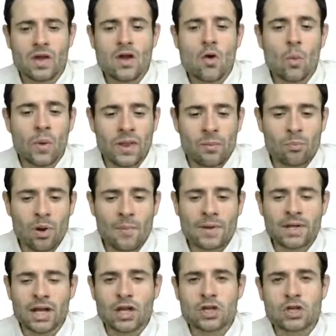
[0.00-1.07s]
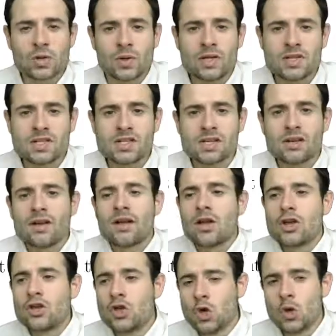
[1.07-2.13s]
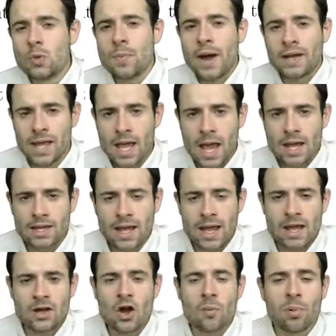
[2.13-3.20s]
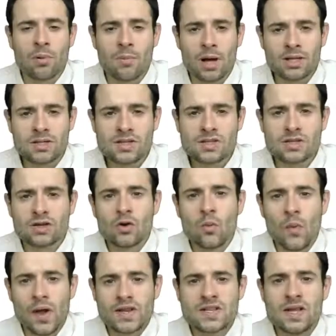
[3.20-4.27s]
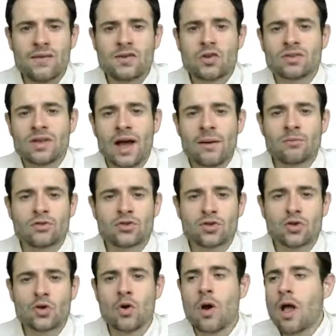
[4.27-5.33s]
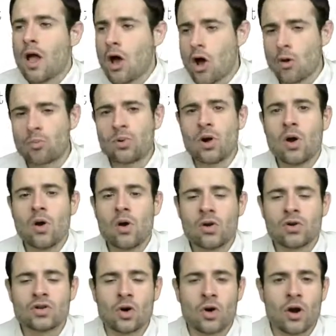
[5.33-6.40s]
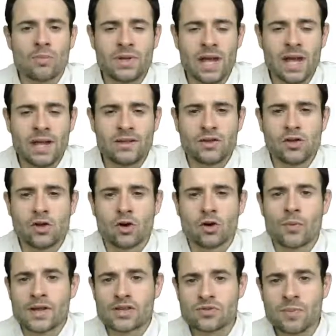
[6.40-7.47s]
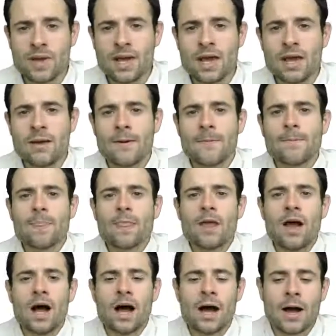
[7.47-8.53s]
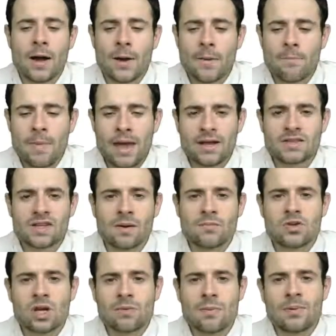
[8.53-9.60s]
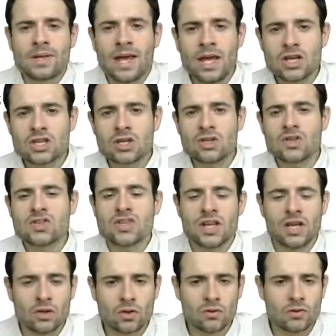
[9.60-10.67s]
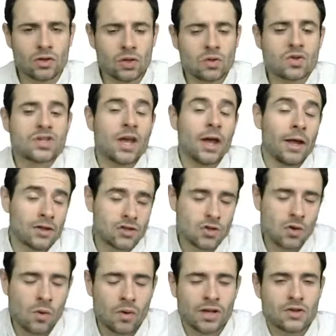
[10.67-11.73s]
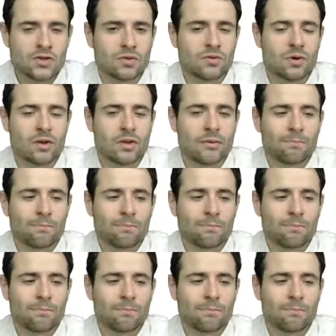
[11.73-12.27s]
With employment insurance, you might get a couple months, which gives you time to upload or update your resume, make some job applications, interviews, and so on and so forth.